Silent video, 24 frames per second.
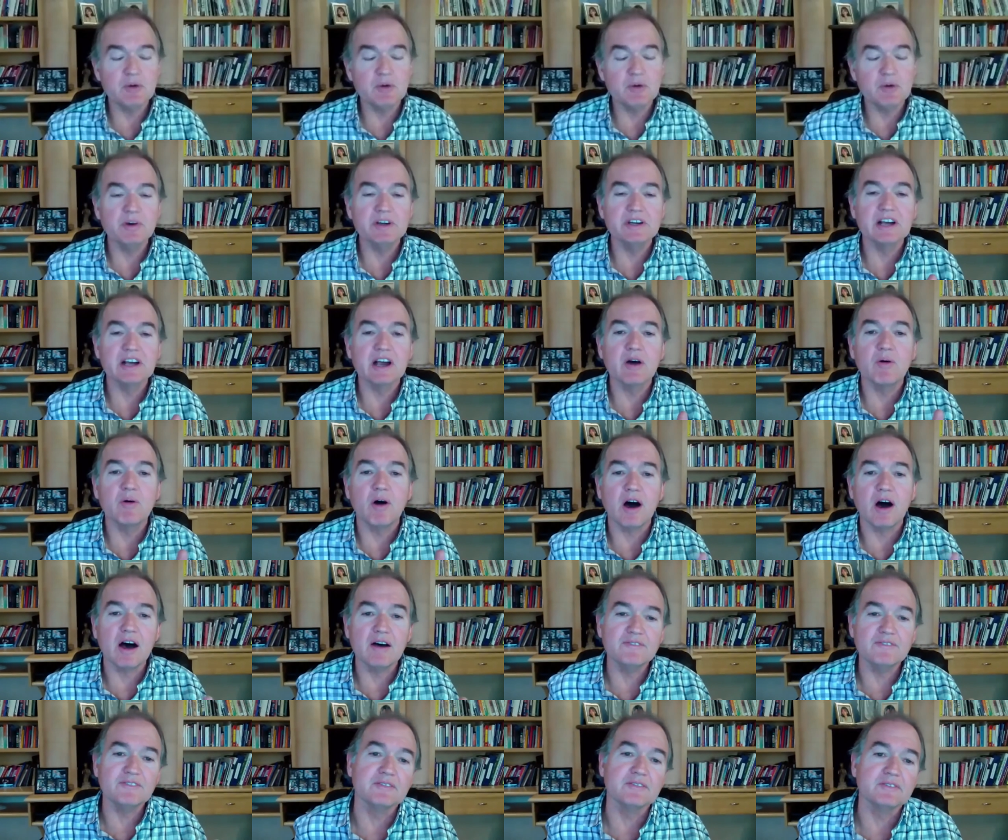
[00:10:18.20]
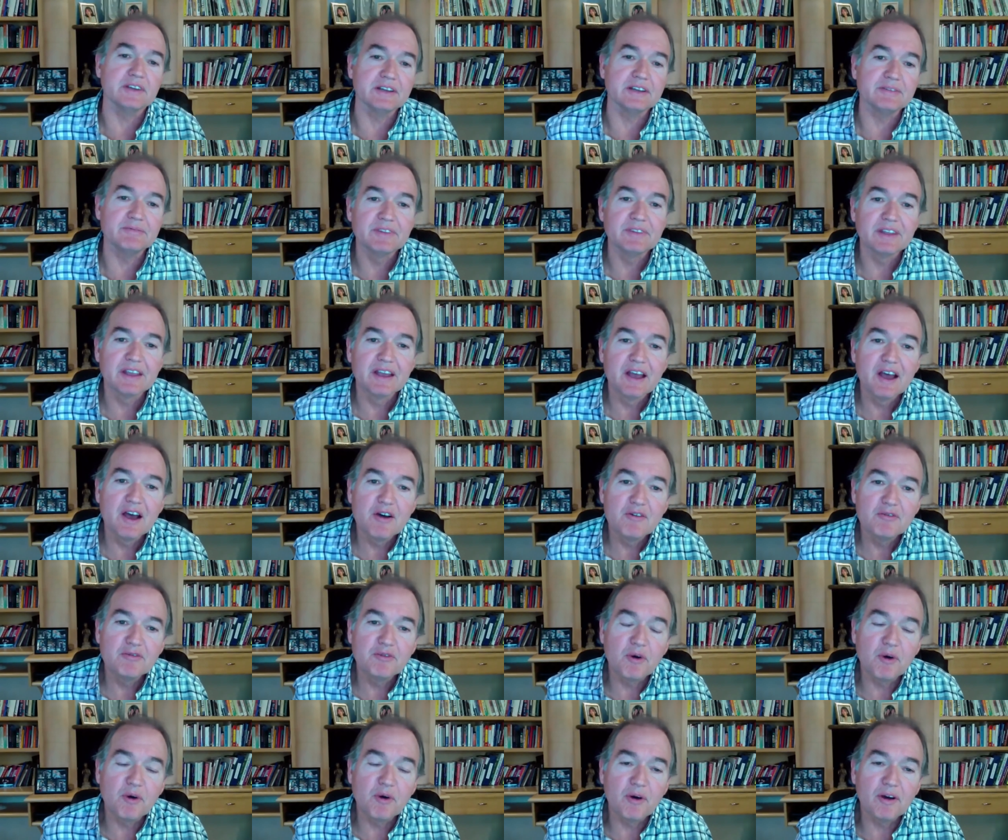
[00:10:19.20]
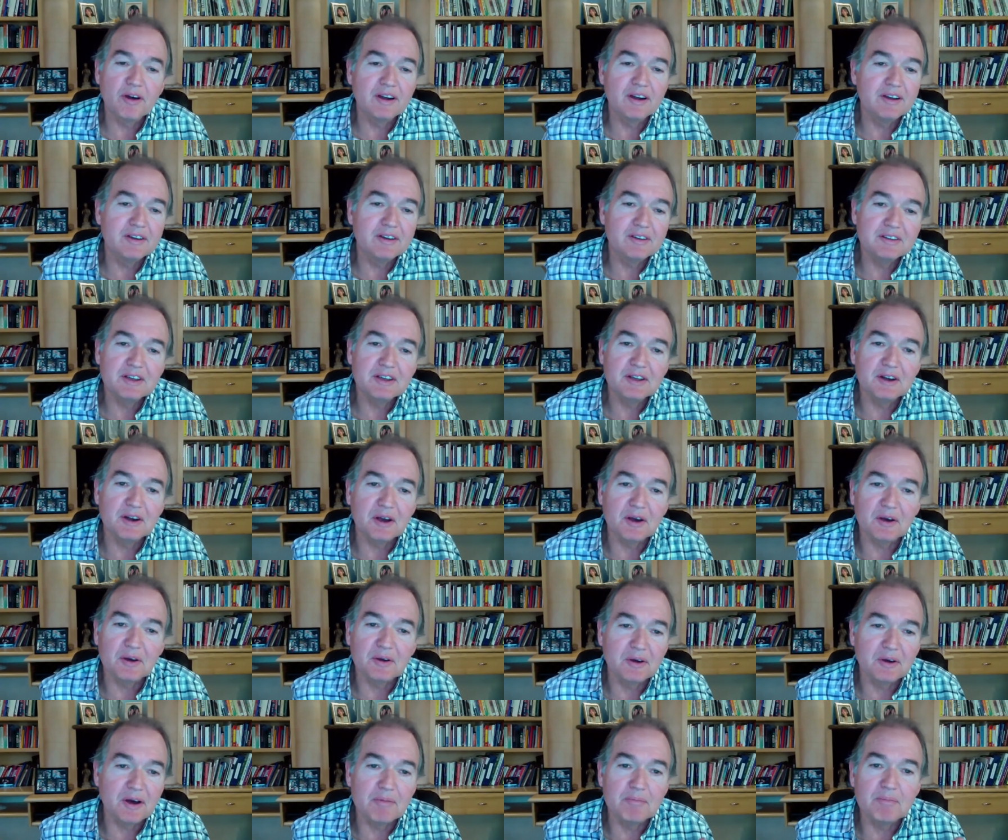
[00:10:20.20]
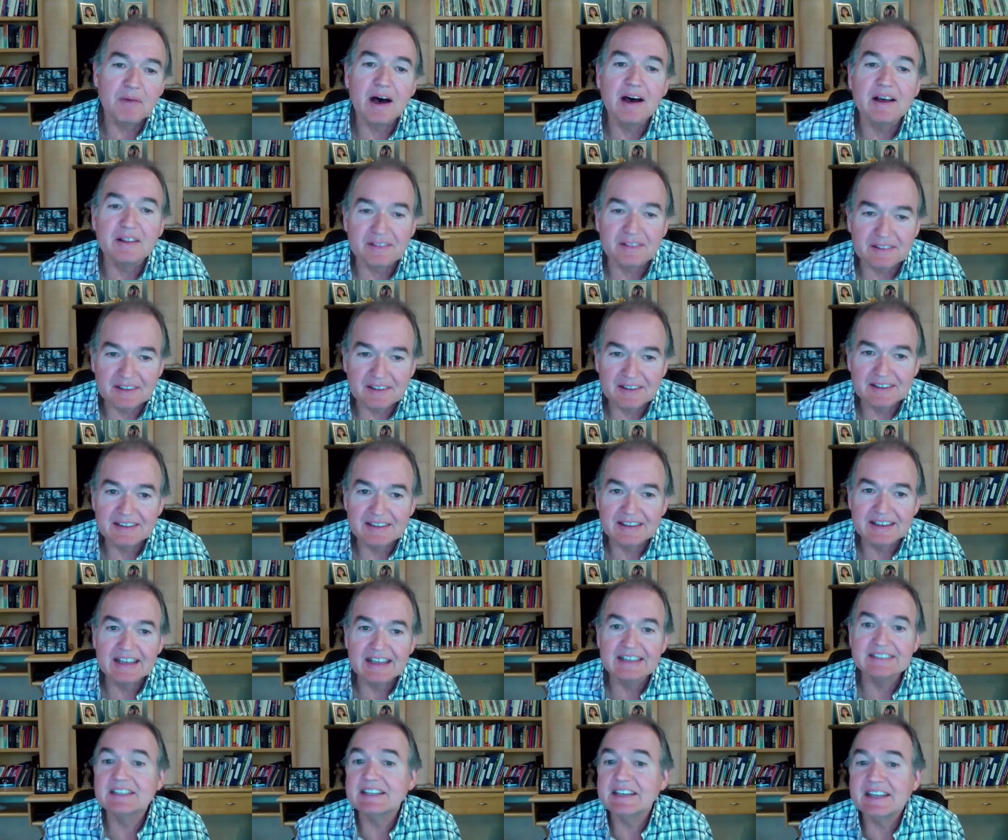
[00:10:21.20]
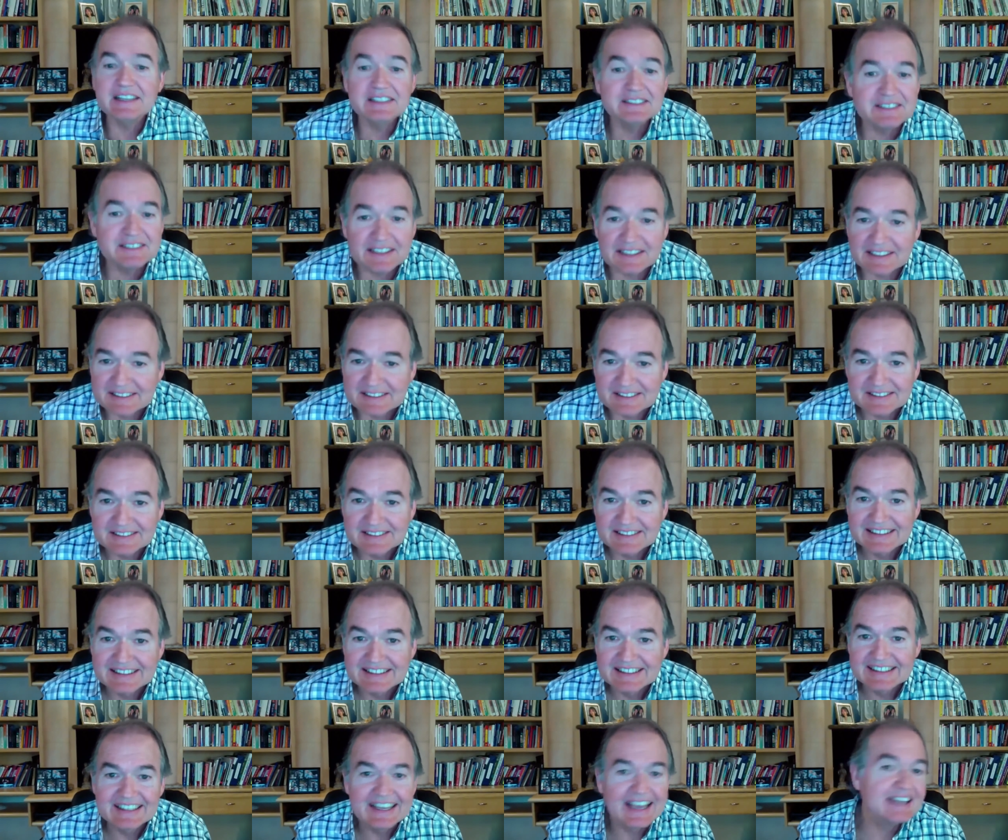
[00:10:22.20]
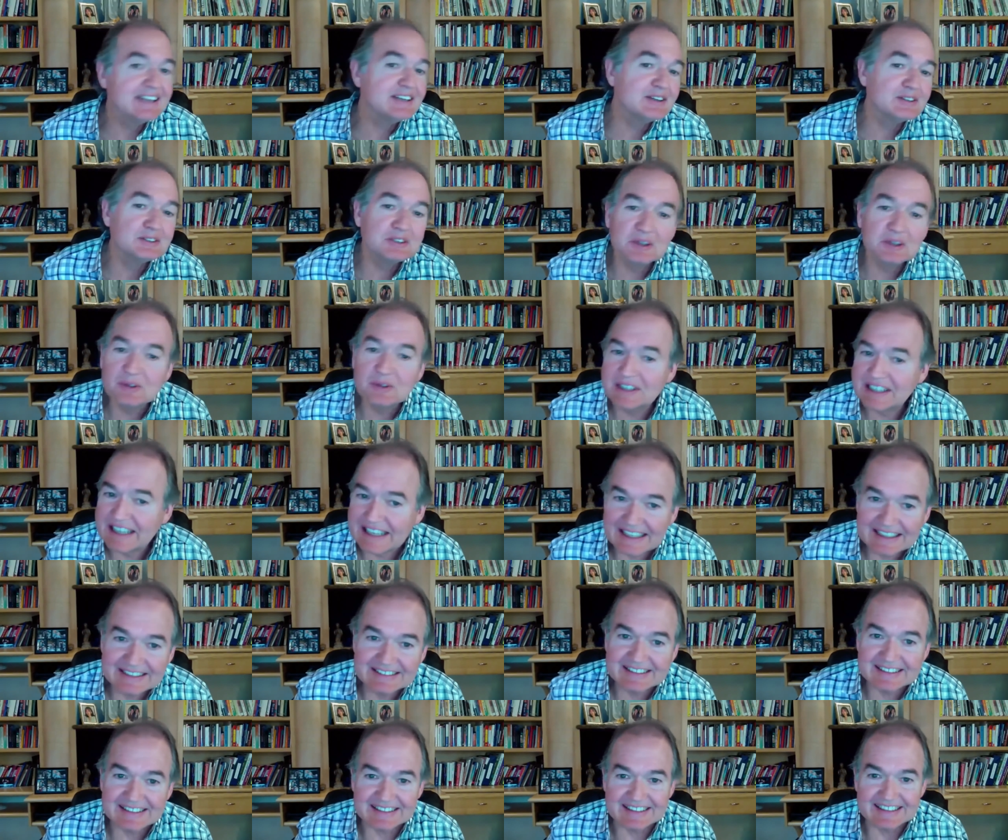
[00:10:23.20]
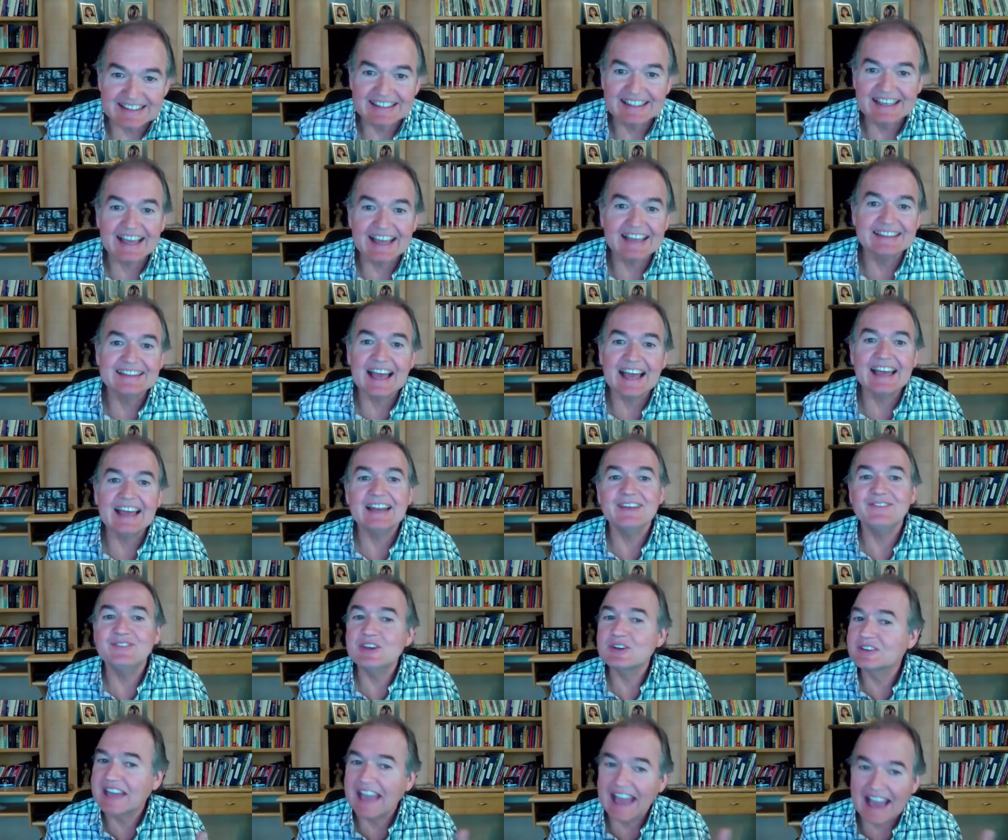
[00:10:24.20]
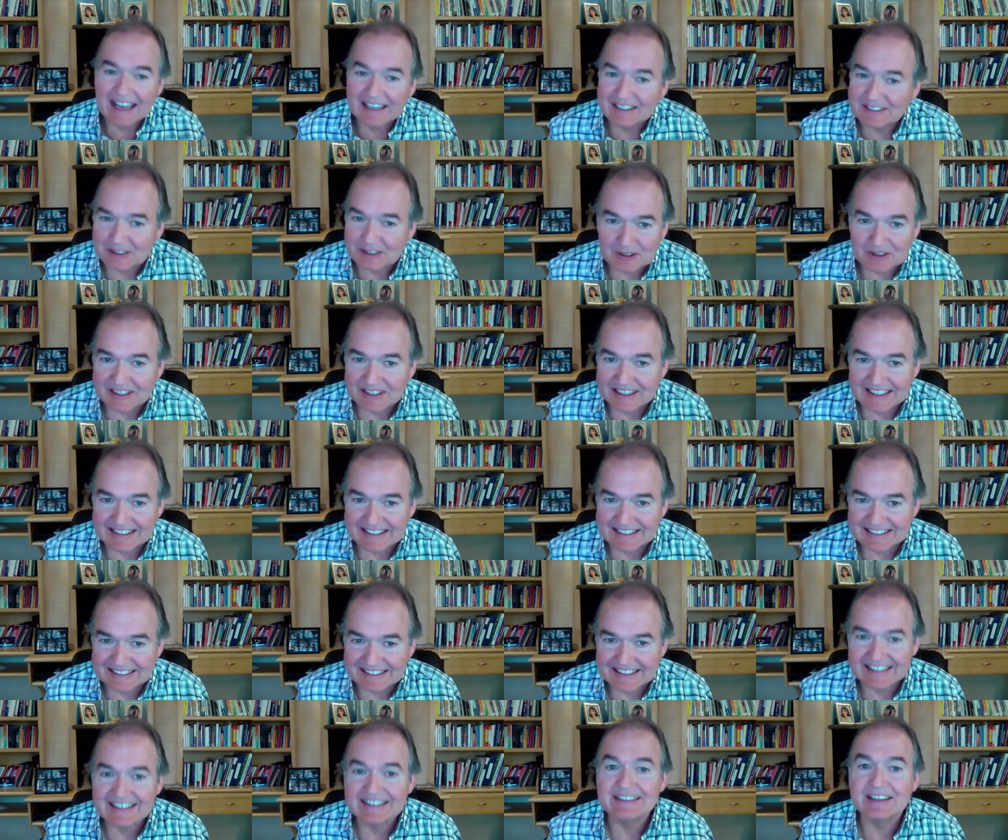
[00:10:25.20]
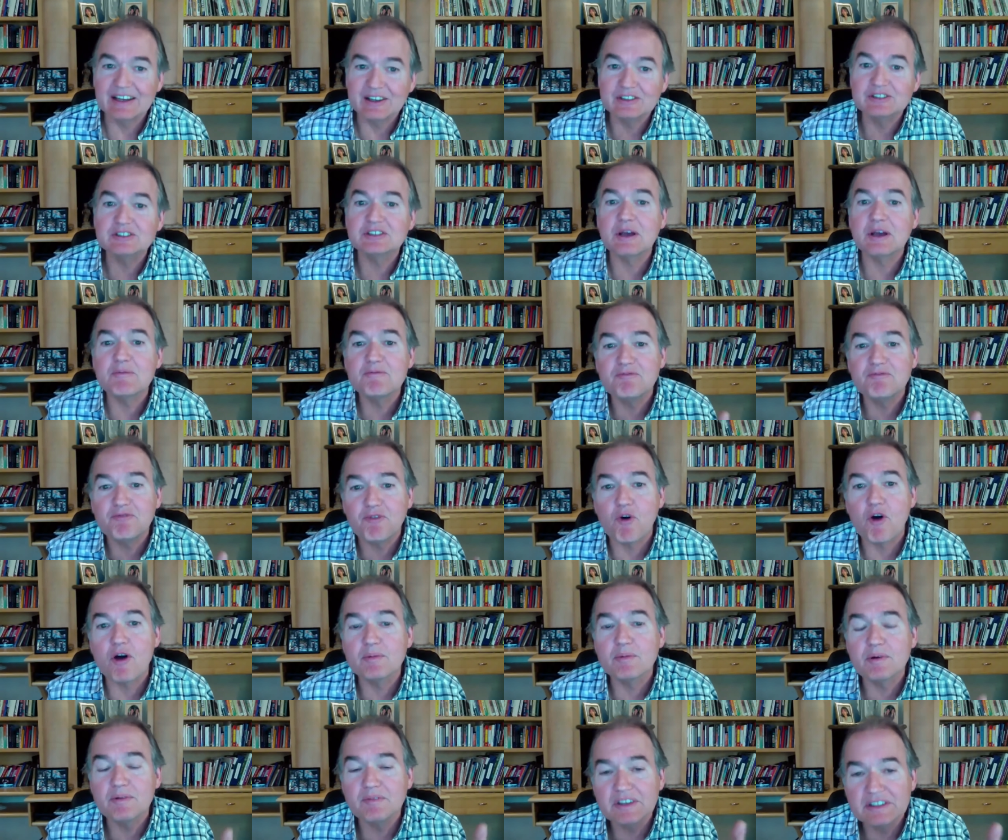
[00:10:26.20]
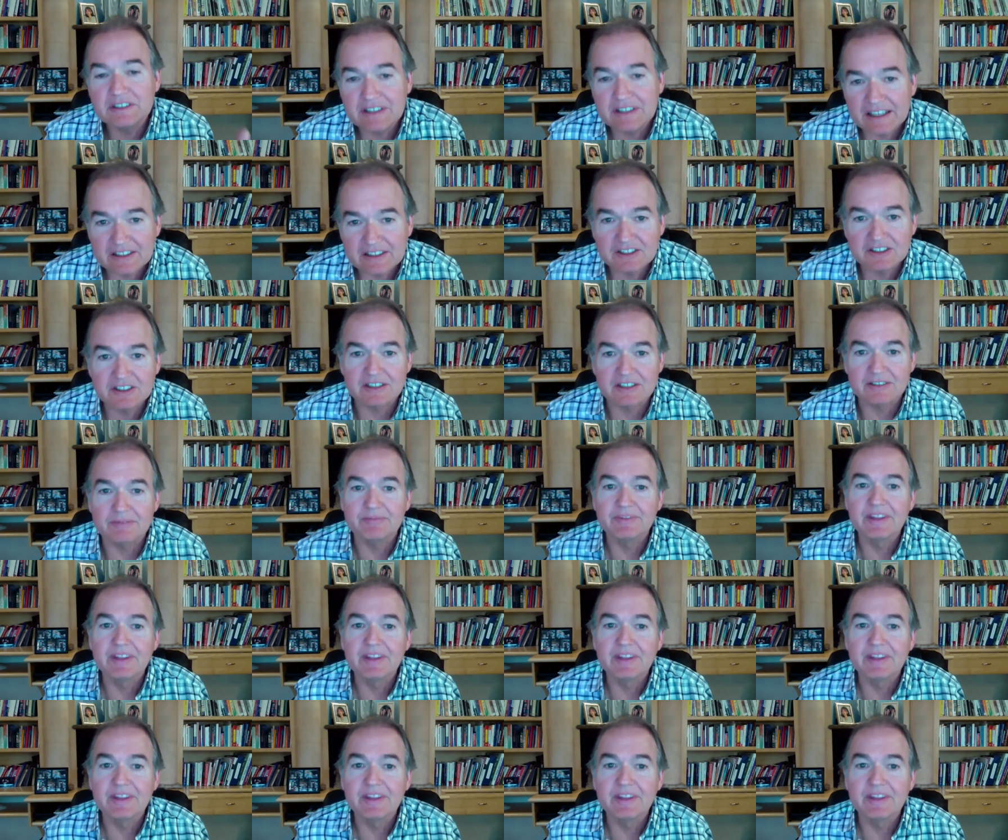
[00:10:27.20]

were to go off of it for, you know, a month, is it easy? Can you do it easily? And that if you can't do it easily, there's some form of addiction.